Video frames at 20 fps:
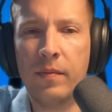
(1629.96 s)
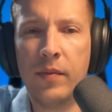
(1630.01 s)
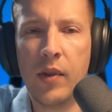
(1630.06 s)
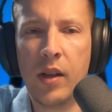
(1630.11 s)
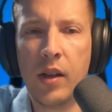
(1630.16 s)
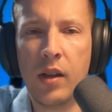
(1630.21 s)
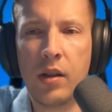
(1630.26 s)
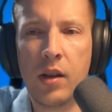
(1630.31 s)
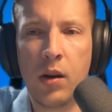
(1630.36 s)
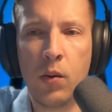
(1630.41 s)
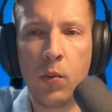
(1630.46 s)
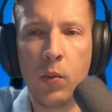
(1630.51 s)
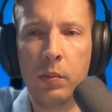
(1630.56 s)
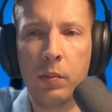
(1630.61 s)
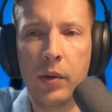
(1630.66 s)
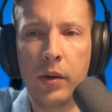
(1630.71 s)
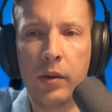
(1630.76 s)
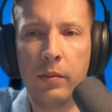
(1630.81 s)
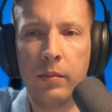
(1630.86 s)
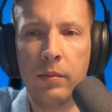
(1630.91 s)
there will
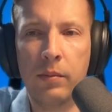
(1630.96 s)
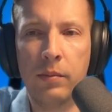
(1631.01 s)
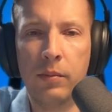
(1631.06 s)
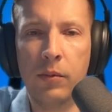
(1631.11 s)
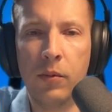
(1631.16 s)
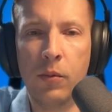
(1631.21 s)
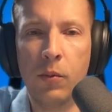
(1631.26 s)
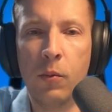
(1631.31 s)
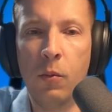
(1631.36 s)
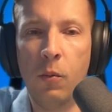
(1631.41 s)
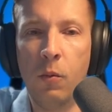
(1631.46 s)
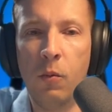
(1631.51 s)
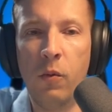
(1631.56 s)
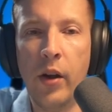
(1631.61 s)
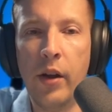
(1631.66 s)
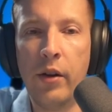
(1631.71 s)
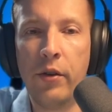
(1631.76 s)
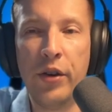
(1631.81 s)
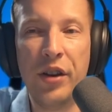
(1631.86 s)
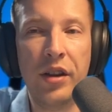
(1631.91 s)
be
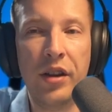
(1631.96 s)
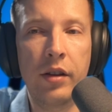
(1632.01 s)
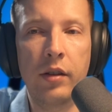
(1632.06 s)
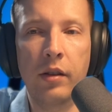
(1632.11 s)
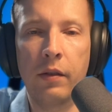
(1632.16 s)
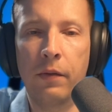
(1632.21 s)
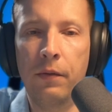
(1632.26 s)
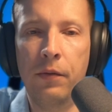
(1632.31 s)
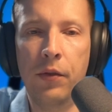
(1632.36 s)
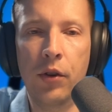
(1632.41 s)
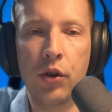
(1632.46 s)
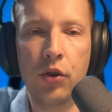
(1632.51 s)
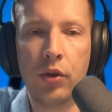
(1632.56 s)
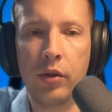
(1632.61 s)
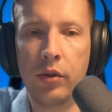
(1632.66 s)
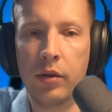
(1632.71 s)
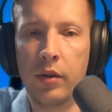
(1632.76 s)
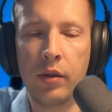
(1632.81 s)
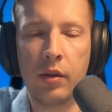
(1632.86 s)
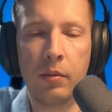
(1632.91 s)
very
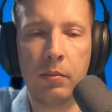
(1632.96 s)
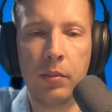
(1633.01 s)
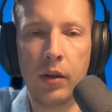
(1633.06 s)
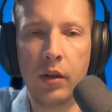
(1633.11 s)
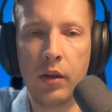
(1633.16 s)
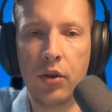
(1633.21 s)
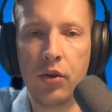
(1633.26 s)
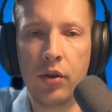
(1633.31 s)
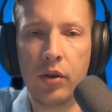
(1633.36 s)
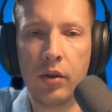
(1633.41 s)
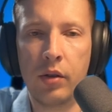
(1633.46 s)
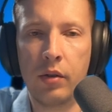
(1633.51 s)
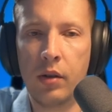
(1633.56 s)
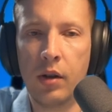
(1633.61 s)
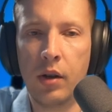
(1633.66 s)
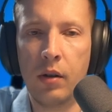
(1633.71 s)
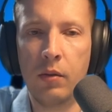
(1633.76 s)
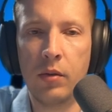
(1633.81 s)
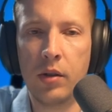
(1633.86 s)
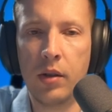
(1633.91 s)
inefficient interpolation,
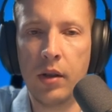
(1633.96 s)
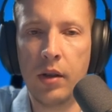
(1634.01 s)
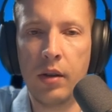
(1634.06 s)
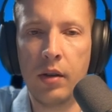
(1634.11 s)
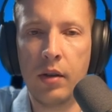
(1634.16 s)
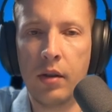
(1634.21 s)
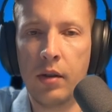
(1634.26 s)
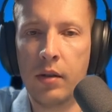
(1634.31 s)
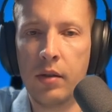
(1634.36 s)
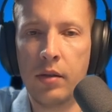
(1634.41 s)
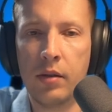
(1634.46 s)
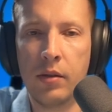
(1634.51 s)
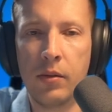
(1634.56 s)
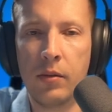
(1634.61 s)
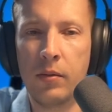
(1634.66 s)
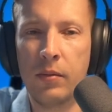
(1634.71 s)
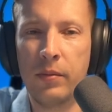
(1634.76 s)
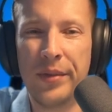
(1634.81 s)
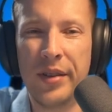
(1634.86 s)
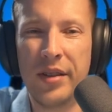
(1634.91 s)
I would say.
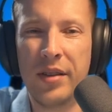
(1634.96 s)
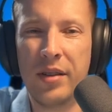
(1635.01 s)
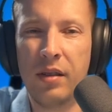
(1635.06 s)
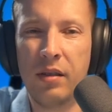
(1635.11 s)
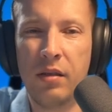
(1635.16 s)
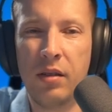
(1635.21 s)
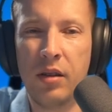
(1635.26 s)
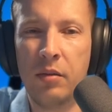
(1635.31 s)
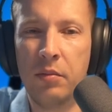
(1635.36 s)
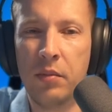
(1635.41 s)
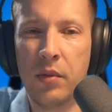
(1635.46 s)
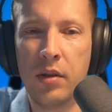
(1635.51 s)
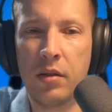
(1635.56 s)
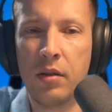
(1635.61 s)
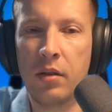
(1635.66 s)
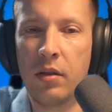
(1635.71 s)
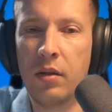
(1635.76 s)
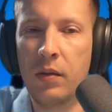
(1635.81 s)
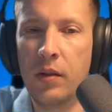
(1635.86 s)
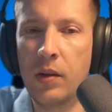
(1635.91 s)
So this algorithm
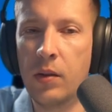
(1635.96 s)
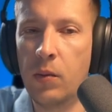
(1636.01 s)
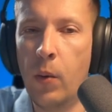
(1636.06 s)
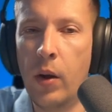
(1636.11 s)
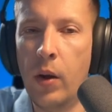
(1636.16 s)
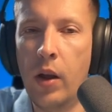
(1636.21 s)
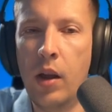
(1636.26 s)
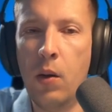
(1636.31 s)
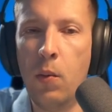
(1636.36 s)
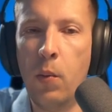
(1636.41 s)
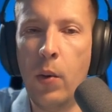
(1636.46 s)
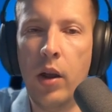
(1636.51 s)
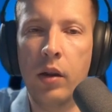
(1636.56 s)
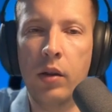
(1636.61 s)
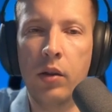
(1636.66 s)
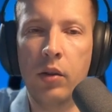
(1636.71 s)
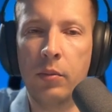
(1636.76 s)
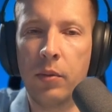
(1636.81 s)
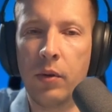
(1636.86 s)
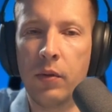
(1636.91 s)
is way
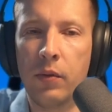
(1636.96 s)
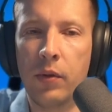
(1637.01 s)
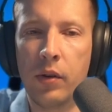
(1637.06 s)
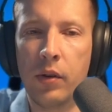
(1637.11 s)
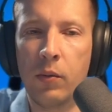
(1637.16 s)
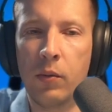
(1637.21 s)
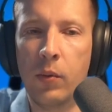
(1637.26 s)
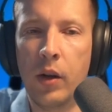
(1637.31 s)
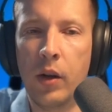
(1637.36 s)
not perfect, way